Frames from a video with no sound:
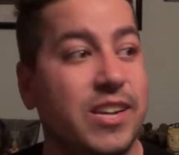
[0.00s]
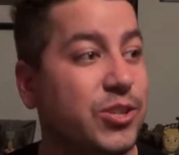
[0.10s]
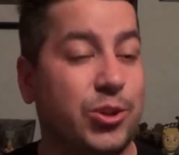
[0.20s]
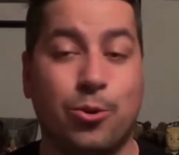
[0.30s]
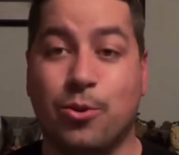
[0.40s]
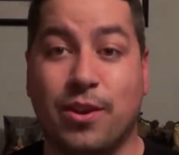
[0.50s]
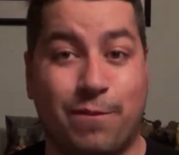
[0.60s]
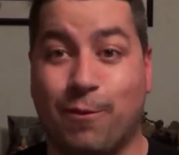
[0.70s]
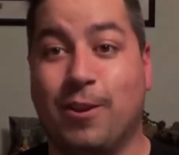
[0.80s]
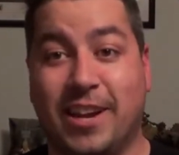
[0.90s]
So,
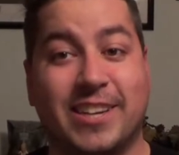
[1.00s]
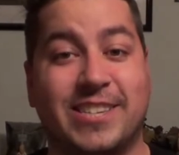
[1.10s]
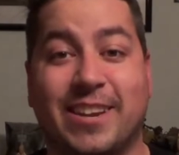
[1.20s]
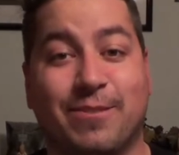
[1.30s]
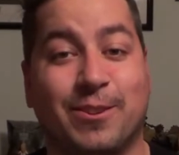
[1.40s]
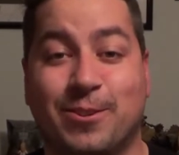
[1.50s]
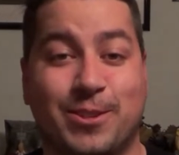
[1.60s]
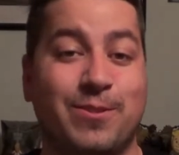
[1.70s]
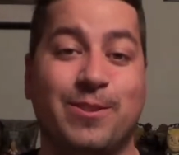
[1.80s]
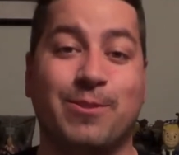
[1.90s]
for like I said, for
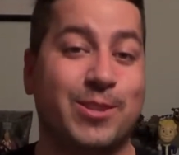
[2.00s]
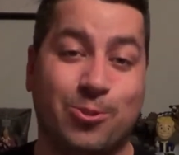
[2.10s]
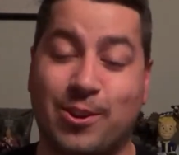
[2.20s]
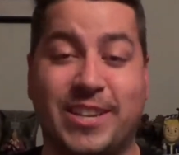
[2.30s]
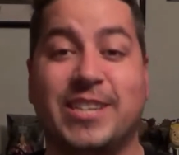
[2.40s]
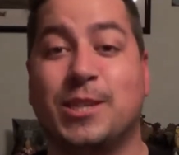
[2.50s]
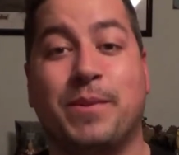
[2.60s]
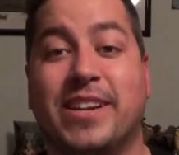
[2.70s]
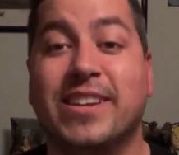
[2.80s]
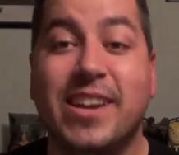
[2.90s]
those of you with short attention
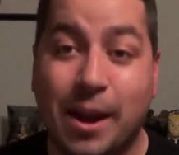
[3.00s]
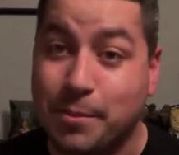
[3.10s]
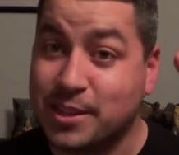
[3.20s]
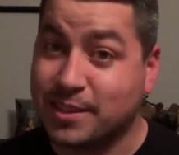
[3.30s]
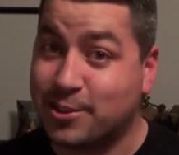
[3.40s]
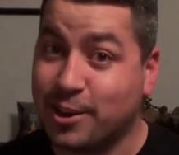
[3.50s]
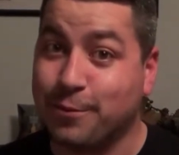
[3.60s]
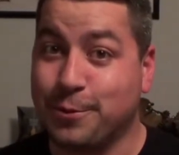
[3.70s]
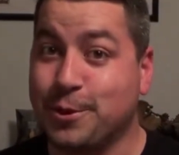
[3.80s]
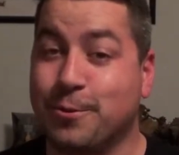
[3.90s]
spans, and this is a trailer
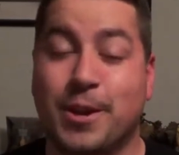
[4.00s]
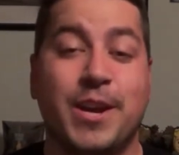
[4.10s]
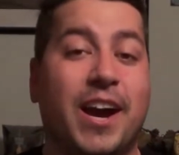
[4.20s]
for you.